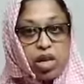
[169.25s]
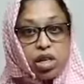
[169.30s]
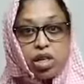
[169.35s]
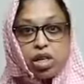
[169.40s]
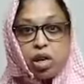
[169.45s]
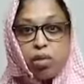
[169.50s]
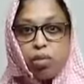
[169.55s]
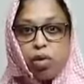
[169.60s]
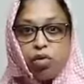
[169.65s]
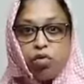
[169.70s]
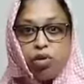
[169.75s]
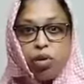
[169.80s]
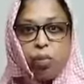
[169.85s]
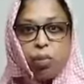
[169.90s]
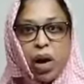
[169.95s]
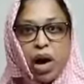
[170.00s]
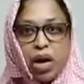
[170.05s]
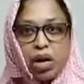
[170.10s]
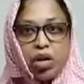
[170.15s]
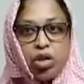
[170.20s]
Some of the
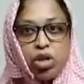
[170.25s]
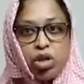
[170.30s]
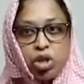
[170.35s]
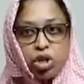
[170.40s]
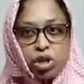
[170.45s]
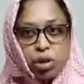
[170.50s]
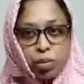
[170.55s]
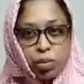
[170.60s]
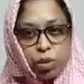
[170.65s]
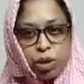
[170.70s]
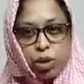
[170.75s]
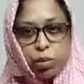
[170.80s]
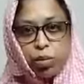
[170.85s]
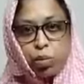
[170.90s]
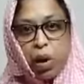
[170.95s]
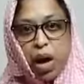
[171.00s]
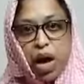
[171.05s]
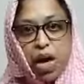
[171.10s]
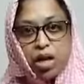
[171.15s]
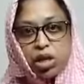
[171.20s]
partnerships
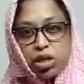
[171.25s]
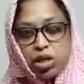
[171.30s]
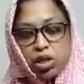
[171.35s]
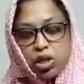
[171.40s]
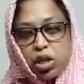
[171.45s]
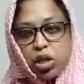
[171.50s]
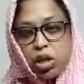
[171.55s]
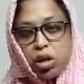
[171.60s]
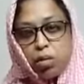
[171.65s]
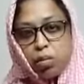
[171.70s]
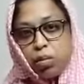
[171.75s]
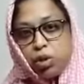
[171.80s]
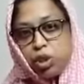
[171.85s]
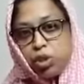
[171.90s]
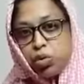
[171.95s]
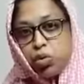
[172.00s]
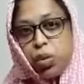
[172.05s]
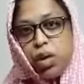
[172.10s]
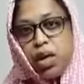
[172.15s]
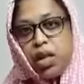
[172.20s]
sparked
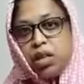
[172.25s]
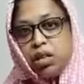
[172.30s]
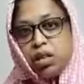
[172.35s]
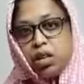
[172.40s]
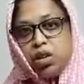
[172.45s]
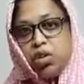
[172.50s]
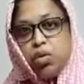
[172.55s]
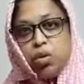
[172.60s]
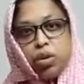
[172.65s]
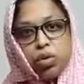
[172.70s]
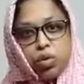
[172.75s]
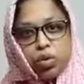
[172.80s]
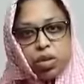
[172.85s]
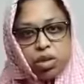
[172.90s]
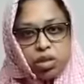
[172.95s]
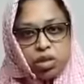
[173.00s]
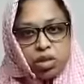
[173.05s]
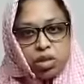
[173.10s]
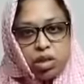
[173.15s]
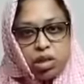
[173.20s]
between the
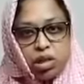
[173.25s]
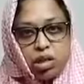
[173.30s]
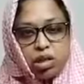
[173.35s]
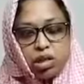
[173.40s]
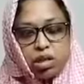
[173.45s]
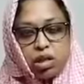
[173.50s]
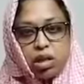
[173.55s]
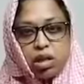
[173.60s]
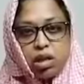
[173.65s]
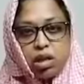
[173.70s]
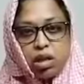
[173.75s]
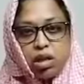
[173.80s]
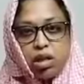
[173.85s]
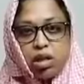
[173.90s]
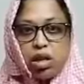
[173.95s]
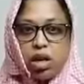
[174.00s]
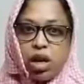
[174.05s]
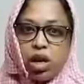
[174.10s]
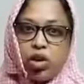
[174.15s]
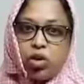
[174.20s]
universities,
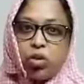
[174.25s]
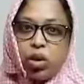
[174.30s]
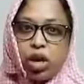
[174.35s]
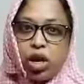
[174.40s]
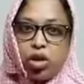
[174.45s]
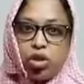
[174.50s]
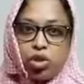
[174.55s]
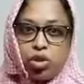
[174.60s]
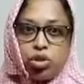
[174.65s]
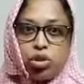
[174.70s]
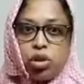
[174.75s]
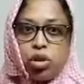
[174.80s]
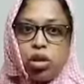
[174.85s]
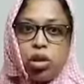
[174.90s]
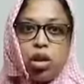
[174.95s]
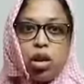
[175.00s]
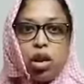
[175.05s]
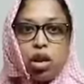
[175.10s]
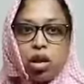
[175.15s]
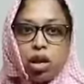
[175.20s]
the
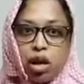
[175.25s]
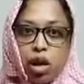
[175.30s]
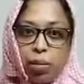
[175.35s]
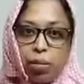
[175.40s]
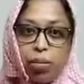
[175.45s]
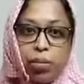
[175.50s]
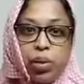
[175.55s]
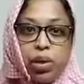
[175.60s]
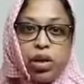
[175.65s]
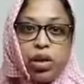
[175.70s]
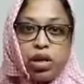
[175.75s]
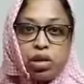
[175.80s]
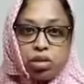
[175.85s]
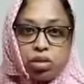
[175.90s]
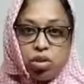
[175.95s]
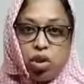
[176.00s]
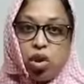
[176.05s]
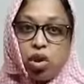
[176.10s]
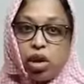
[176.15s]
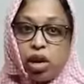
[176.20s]
educational
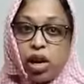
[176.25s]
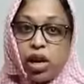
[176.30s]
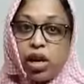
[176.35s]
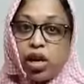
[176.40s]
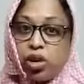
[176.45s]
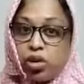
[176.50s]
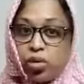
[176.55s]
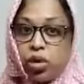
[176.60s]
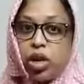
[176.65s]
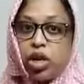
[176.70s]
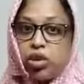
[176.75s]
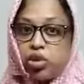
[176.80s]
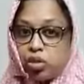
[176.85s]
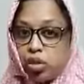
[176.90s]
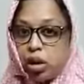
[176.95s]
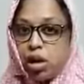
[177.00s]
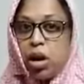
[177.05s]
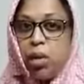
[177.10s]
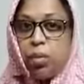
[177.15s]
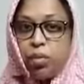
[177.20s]
companies, online
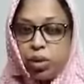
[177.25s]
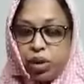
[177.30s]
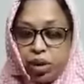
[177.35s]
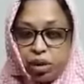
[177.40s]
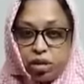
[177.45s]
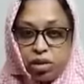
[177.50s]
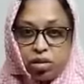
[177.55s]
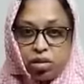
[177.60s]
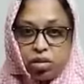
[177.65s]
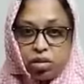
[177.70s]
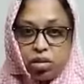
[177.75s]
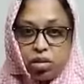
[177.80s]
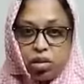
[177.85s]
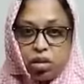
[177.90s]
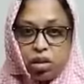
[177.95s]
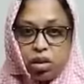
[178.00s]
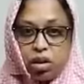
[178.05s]
educational companies,